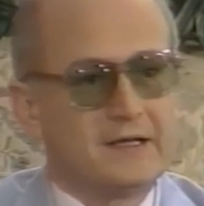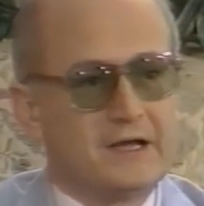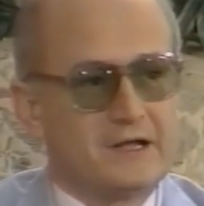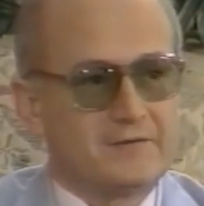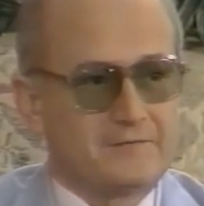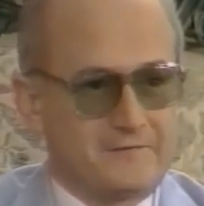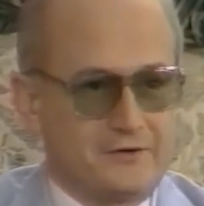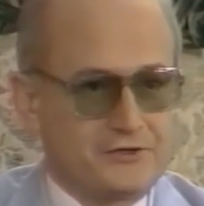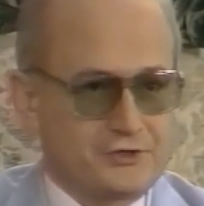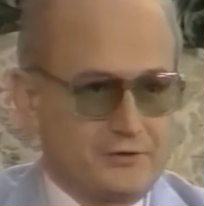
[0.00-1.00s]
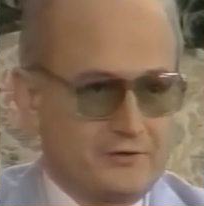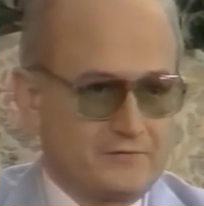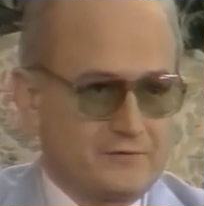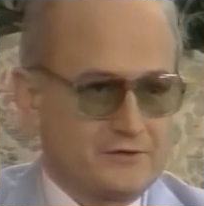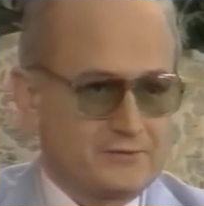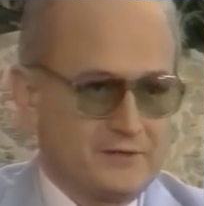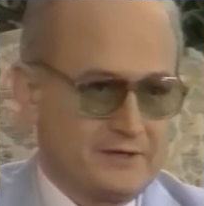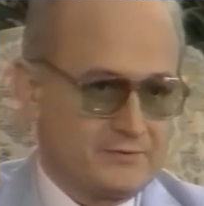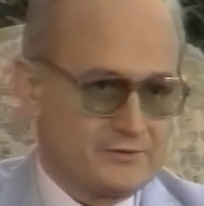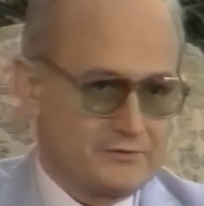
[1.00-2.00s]
and the third shock, of course, when
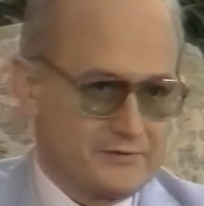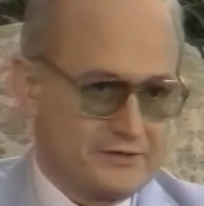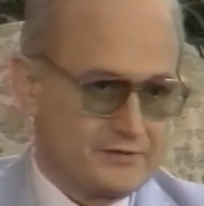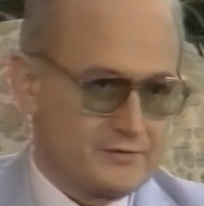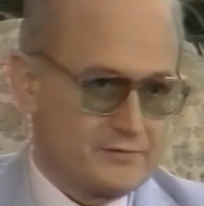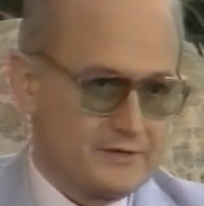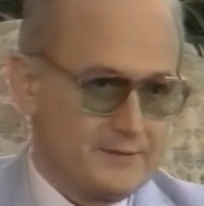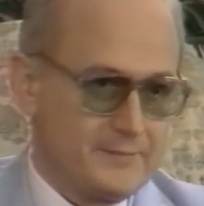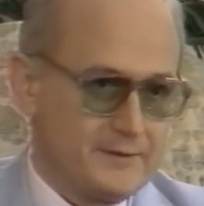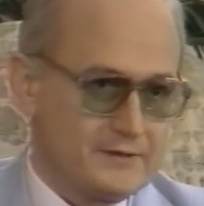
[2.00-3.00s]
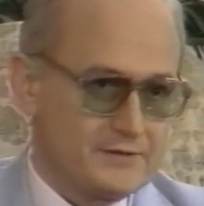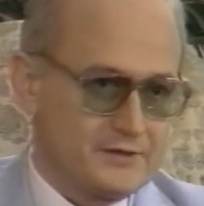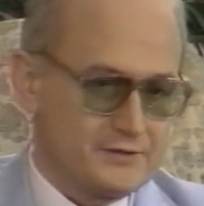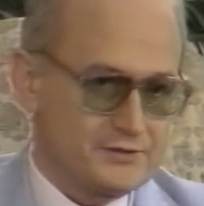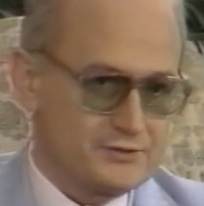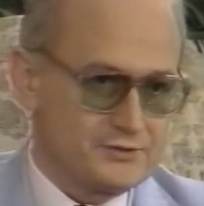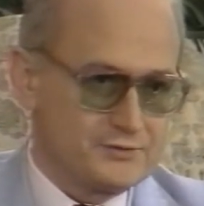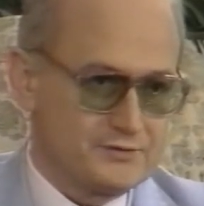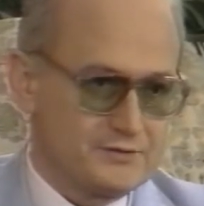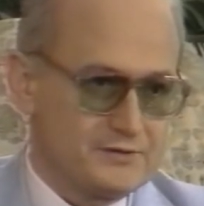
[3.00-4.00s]
I was already grown up, a,
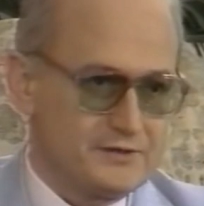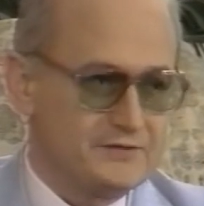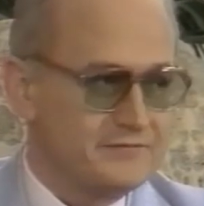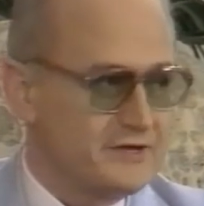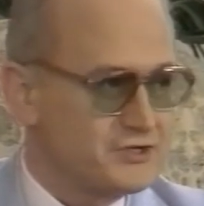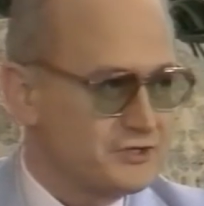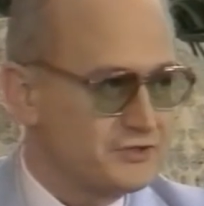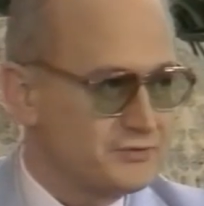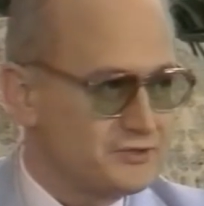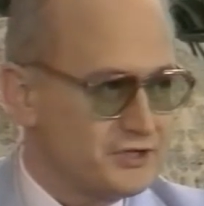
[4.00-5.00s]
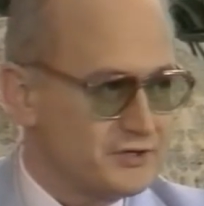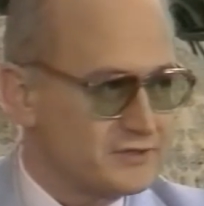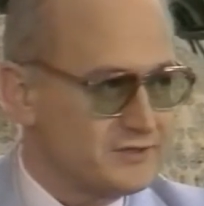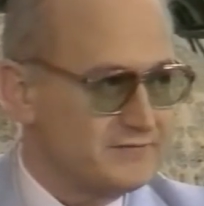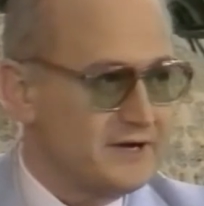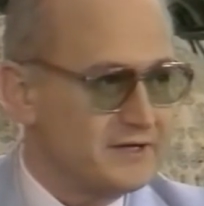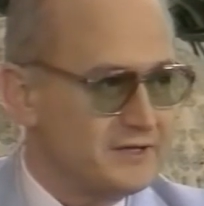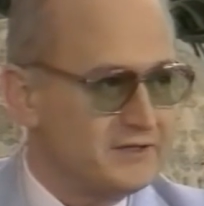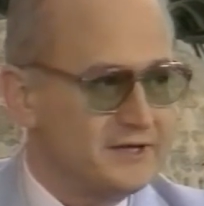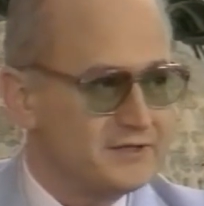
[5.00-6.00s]
student, invasion into
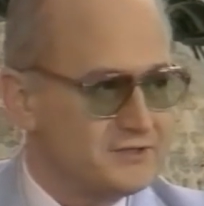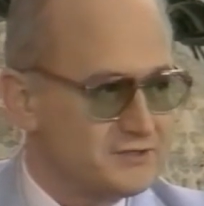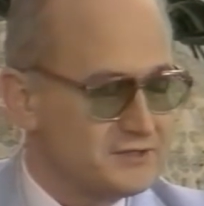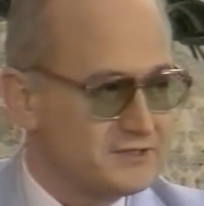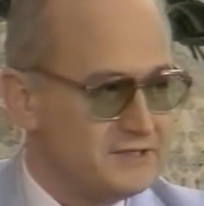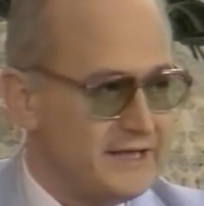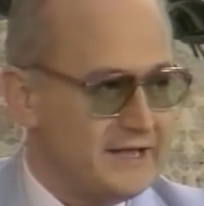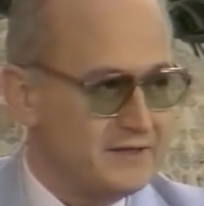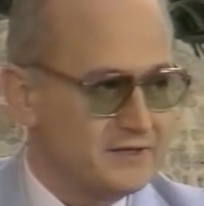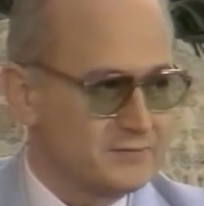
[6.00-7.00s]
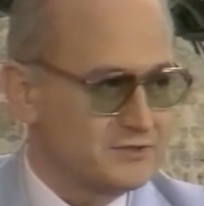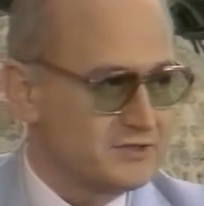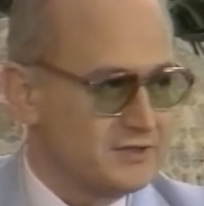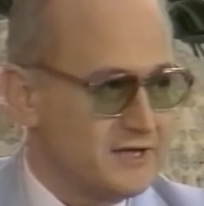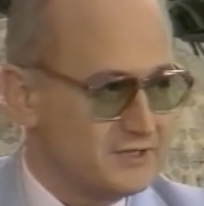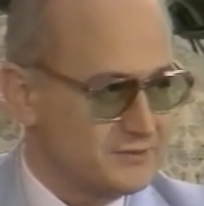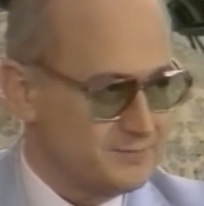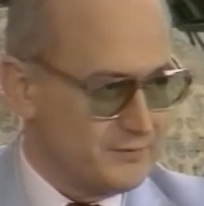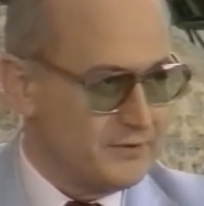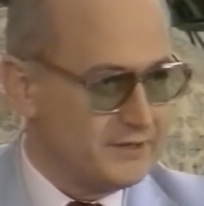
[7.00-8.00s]
Czechoslovakia in 1968. That was the
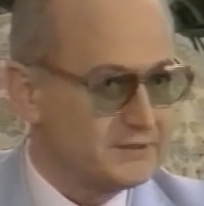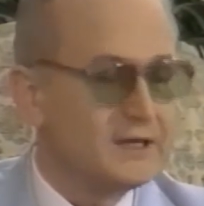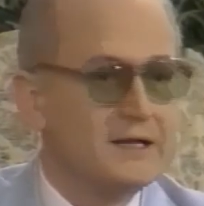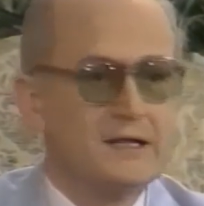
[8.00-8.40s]
last point.